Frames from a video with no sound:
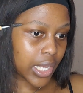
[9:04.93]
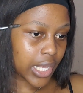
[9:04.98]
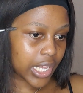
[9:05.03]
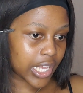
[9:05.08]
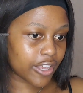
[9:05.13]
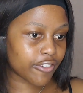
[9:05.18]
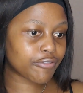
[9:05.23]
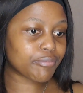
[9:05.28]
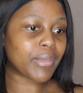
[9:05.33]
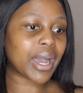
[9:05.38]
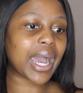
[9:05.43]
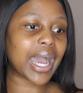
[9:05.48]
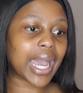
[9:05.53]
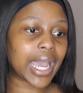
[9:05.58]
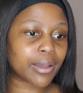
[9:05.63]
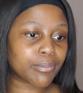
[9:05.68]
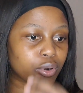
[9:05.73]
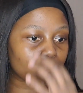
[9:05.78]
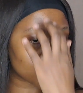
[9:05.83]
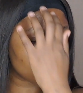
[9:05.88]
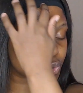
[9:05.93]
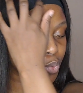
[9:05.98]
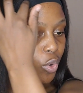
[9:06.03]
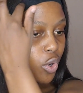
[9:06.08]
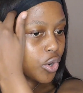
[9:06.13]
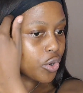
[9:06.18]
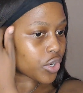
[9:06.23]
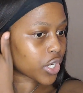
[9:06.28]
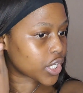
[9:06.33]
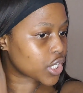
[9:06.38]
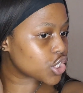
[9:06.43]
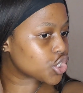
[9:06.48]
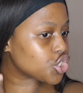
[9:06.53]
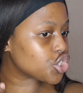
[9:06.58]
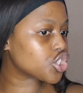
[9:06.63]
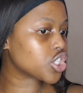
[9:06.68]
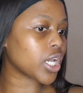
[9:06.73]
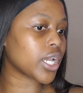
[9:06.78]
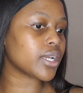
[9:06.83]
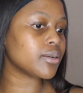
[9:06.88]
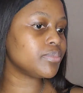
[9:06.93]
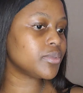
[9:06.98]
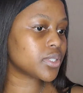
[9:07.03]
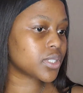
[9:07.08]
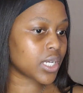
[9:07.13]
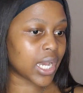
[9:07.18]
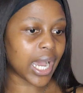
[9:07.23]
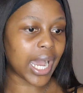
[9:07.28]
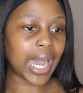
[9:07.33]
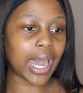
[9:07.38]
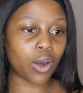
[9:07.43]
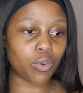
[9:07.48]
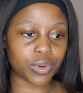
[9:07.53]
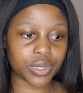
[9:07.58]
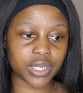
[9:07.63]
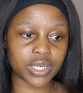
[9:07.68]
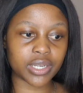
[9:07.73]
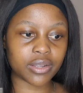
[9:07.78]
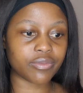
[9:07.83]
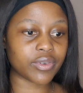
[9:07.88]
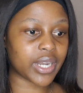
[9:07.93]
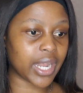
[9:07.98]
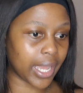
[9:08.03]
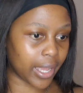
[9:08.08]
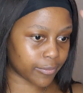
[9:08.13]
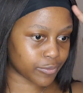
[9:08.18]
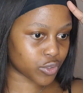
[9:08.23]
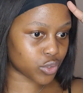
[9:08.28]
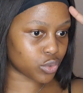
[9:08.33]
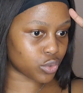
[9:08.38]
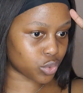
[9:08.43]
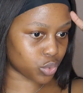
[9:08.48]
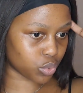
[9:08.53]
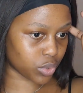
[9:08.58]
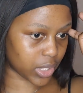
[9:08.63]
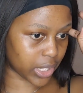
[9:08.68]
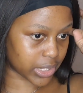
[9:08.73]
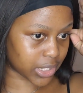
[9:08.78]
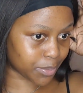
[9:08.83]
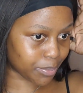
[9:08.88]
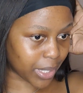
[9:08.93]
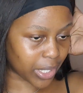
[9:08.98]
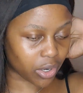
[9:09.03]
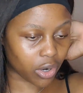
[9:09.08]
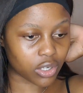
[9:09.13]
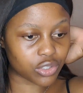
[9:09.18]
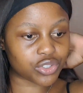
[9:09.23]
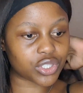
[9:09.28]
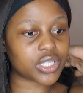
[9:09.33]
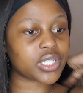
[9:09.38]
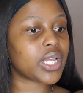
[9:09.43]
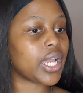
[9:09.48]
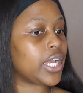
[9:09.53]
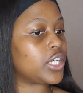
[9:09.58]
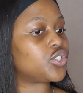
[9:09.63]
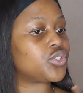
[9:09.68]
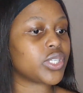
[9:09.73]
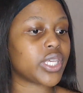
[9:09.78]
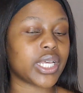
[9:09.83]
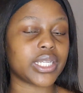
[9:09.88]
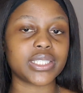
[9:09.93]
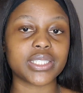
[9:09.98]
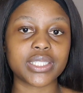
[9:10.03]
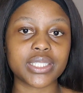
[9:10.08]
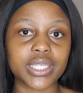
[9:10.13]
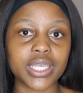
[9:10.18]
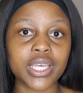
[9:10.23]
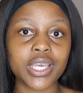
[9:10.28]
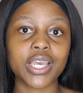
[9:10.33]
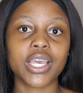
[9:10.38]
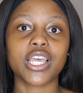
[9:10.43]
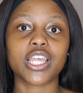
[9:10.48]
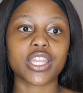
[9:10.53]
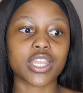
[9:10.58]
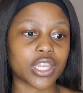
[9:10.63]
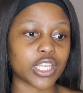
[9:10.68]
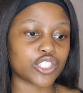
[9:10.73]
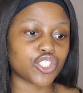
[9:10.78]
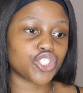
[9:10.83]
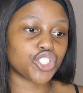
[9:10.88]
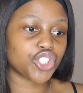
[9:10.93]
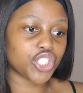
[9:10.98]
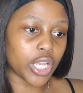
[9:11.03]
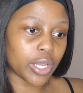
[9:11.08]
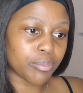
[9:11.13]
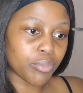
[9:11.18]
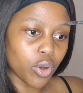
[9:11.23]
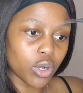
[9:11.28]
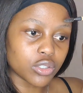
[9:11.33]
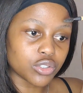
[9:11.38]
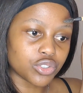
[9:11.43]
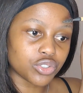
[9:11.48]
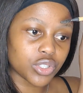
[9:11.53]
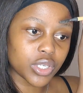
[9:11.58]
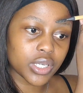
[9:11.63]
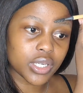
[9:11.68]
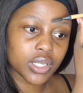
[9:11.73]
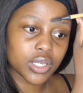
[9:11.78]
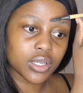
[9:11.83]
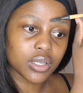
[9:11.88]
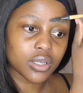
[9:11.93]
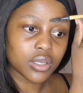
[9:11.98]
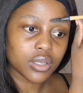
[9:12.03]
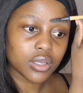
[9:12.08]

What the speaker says: If my eyebrows were already shaped, I wouldn't even have to do that. But already, as you can see, they shape already.